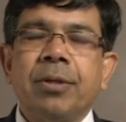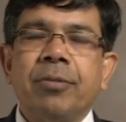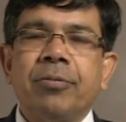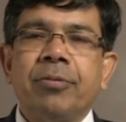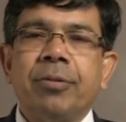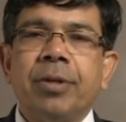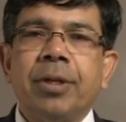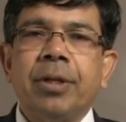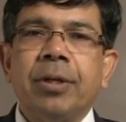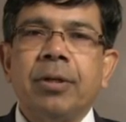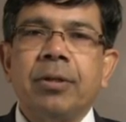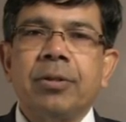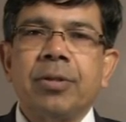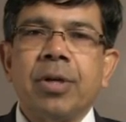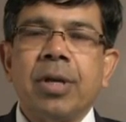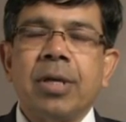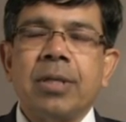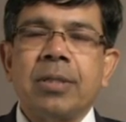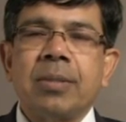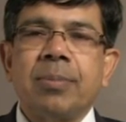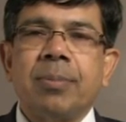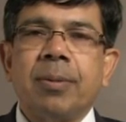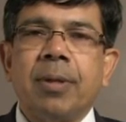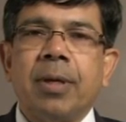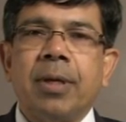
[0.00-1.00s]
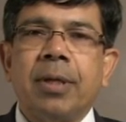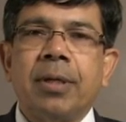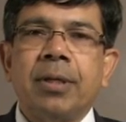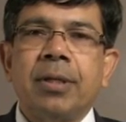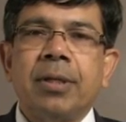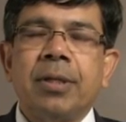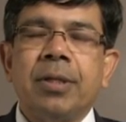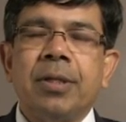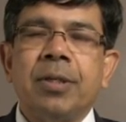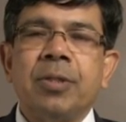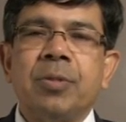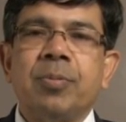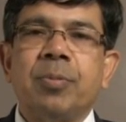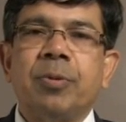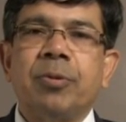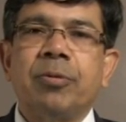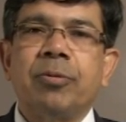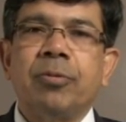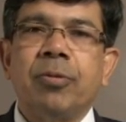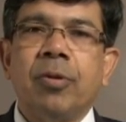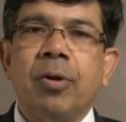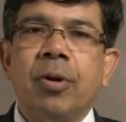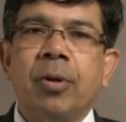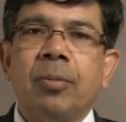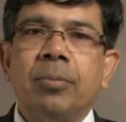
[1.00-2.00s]
of renal transplant is
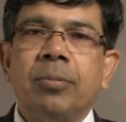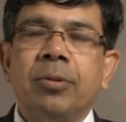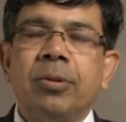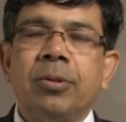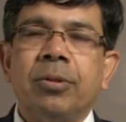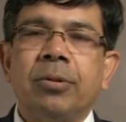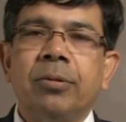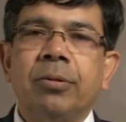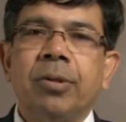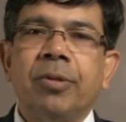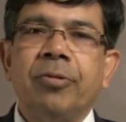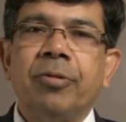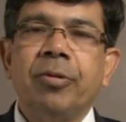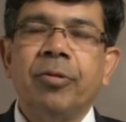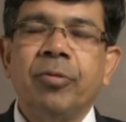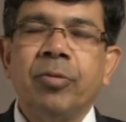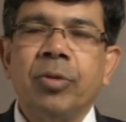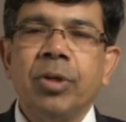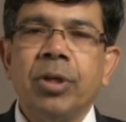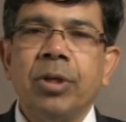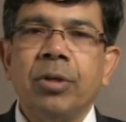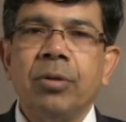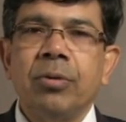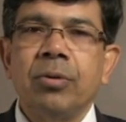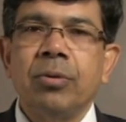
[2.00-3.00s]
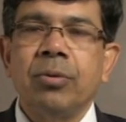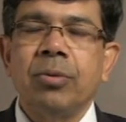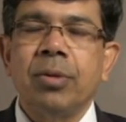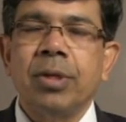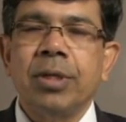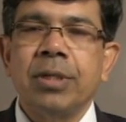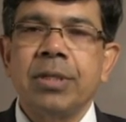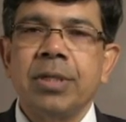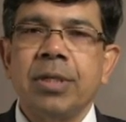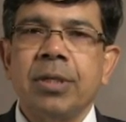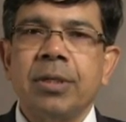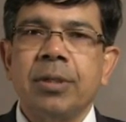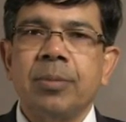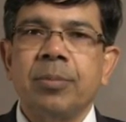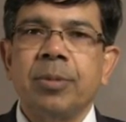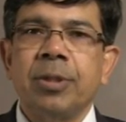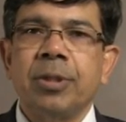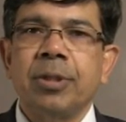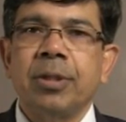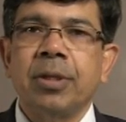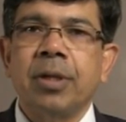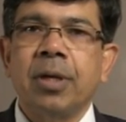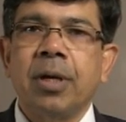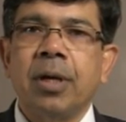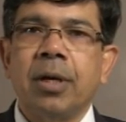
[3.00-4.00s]
performed through a 15 to 20
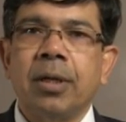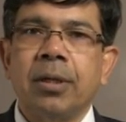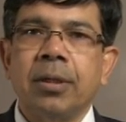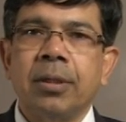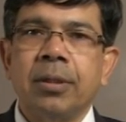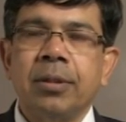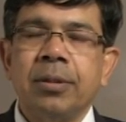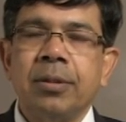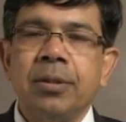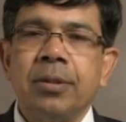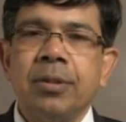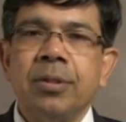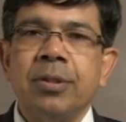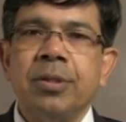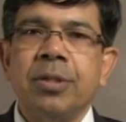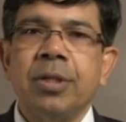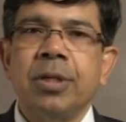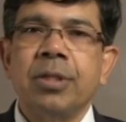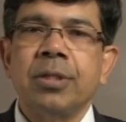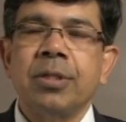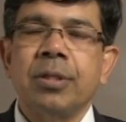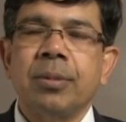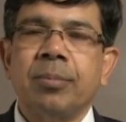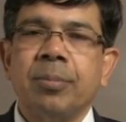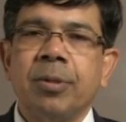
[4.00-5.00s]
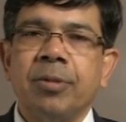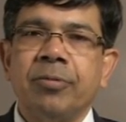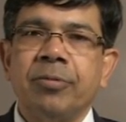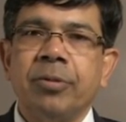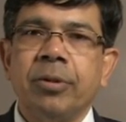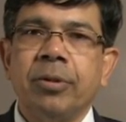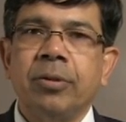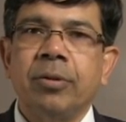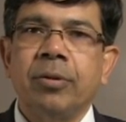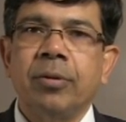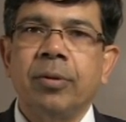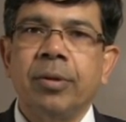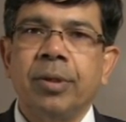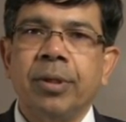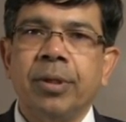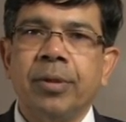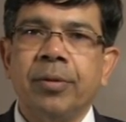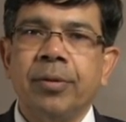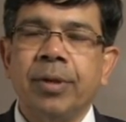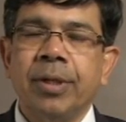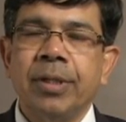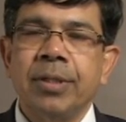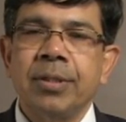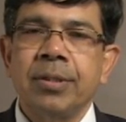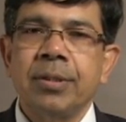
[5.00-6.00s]
centimeter cut just above your groin
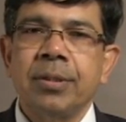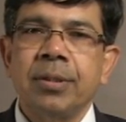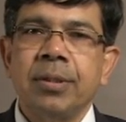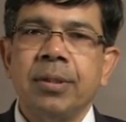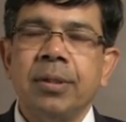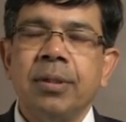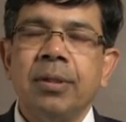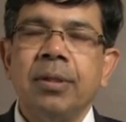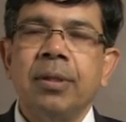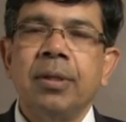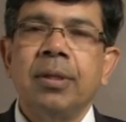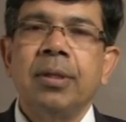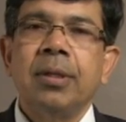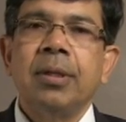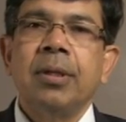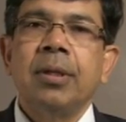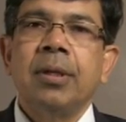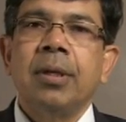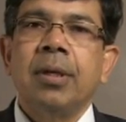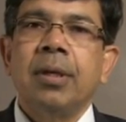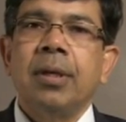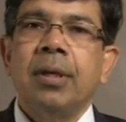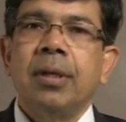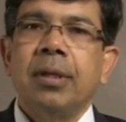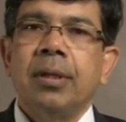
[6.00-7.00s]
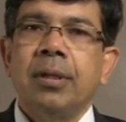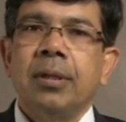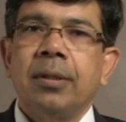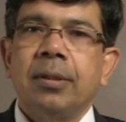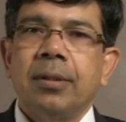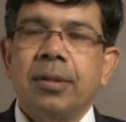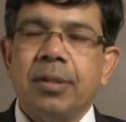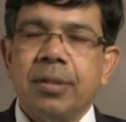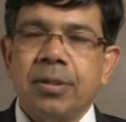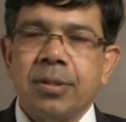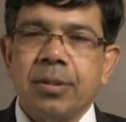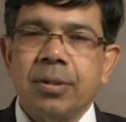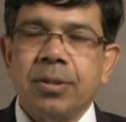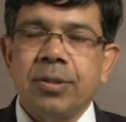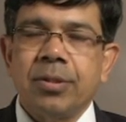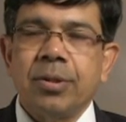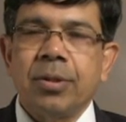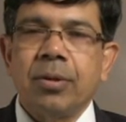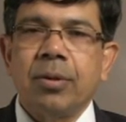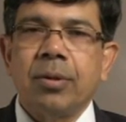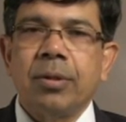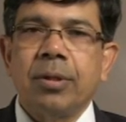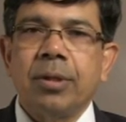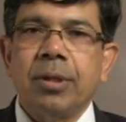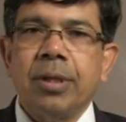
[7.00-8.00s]
crease. The
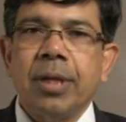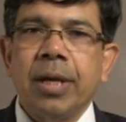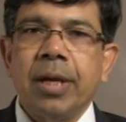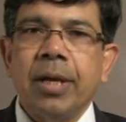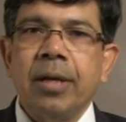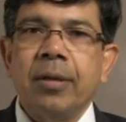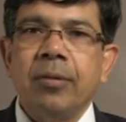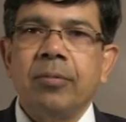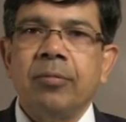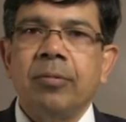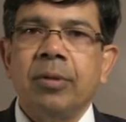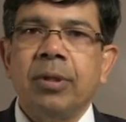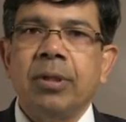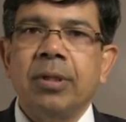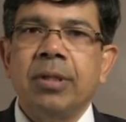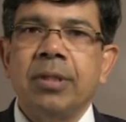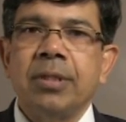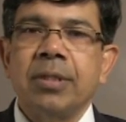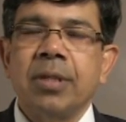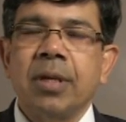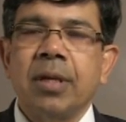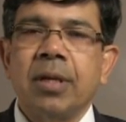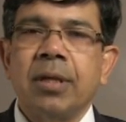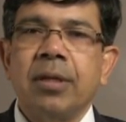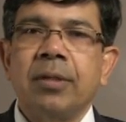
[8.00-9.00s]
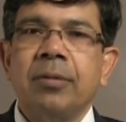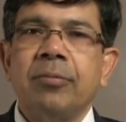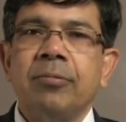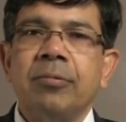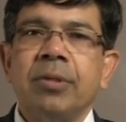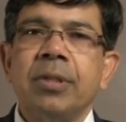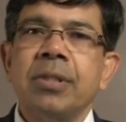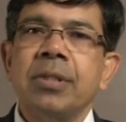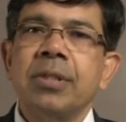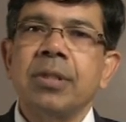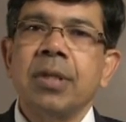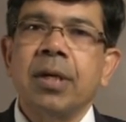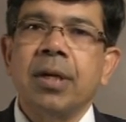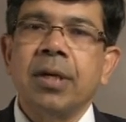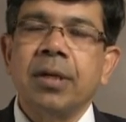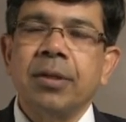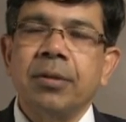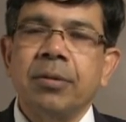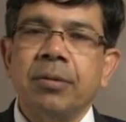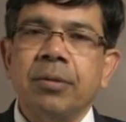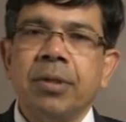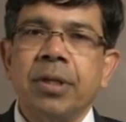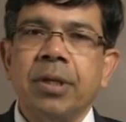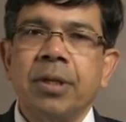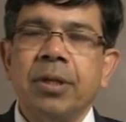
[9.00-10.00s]
surgeon on the day will decide which side
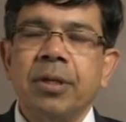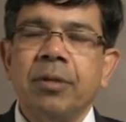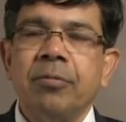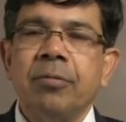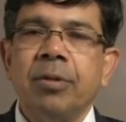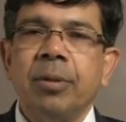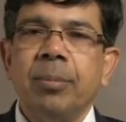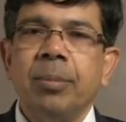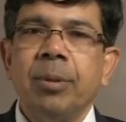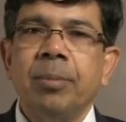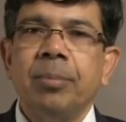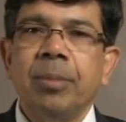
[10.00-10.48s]
your kidney will be